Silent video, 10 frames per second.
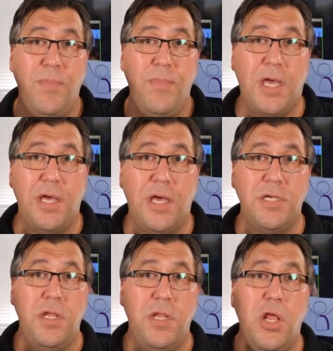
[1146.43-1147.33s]
because
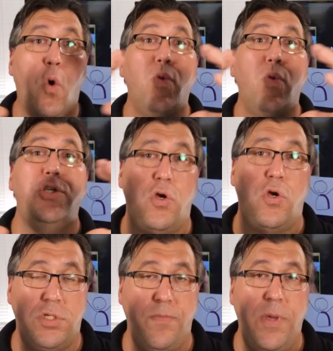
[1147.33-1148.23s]
it only
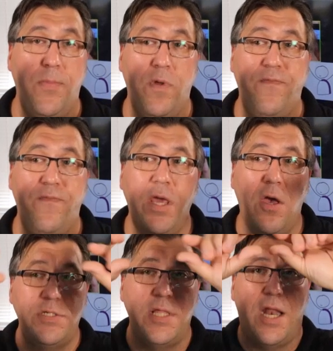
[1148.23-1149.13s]
shows the people with
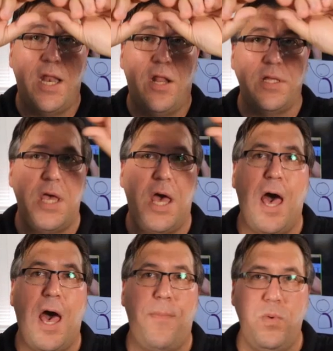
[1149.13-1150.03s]
videos, and then on the
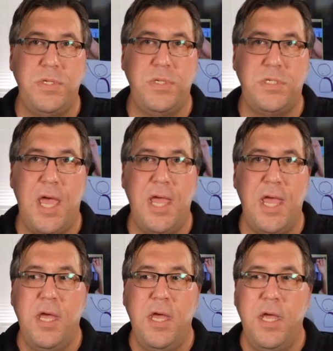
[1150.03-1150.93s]
top it would say
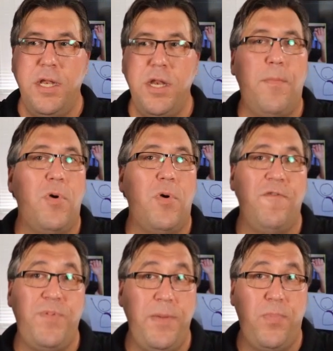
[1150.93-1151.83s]
number
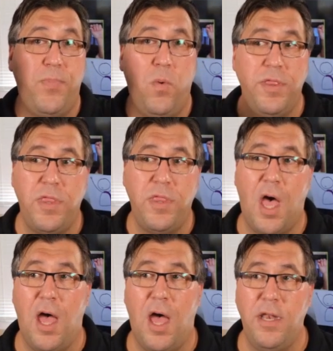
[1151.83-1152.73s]
of people with
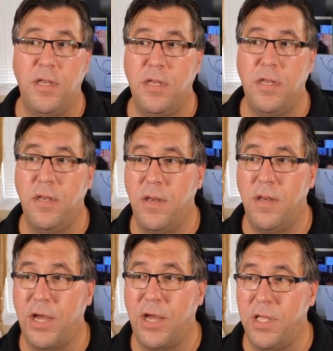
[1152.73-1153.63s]

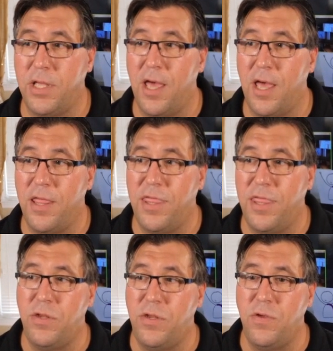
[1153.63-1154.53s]
actually I think if I
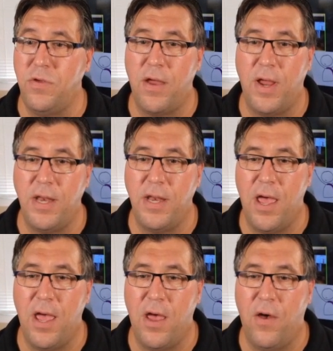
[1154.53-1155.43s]
do that right
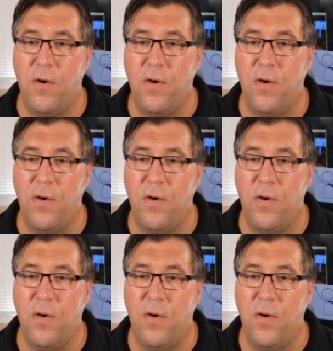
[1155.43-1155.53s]
now,